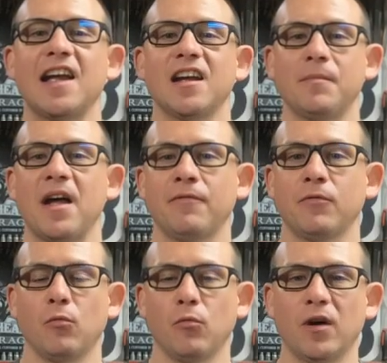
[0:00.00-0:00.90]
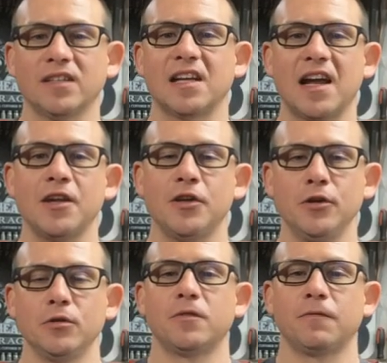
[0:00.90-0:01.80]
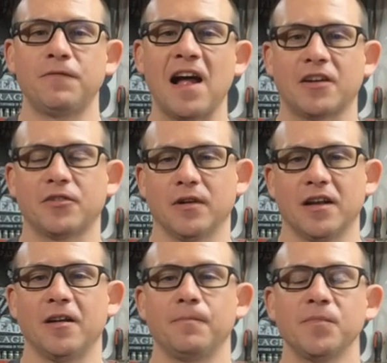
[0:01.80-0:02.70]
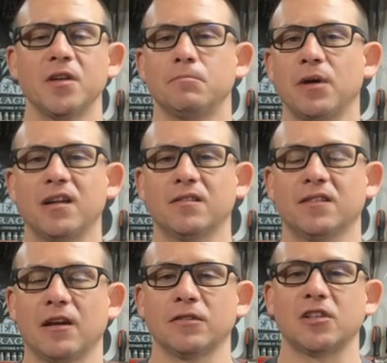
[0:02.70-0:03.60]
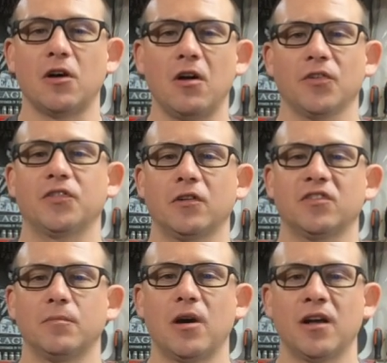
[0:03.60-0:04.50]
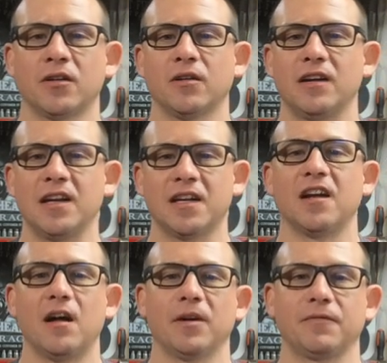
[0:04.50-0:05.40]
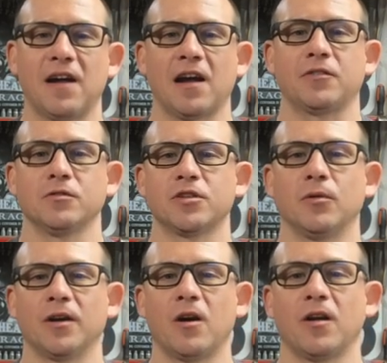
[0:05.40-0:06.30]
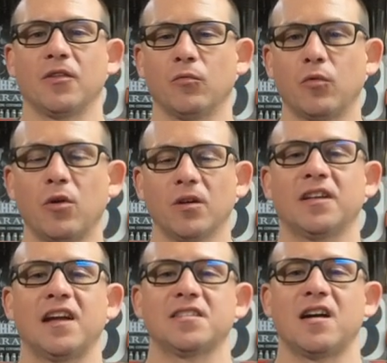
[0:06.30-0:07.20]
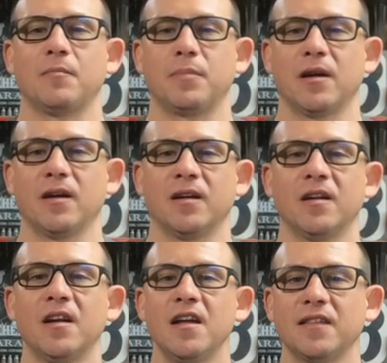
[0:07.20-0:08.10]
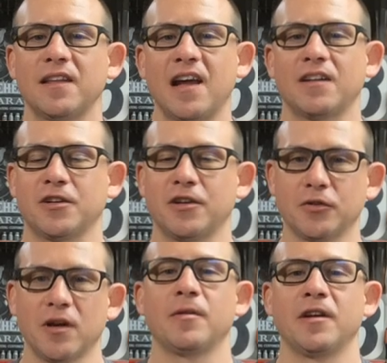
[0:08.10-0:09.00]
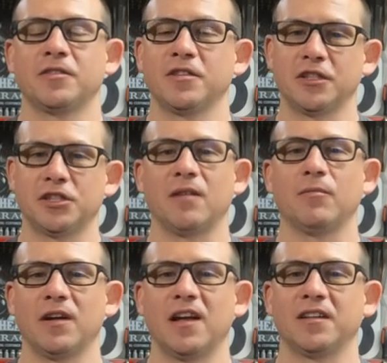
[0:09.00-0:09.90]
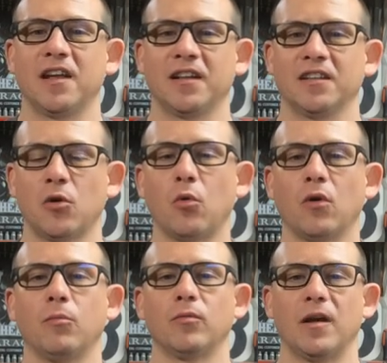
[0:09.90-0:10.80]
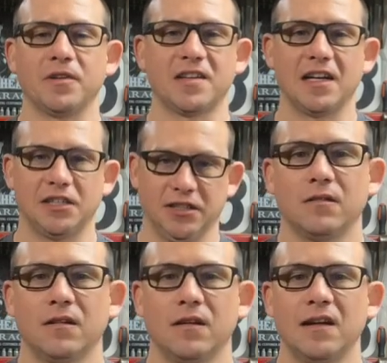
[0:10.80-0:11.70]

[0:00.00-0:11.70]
M F was a huge factor in it, but there was also some other economic factors going on in the world in that time period that contributed to the Shovelhead getting this horrible reputation.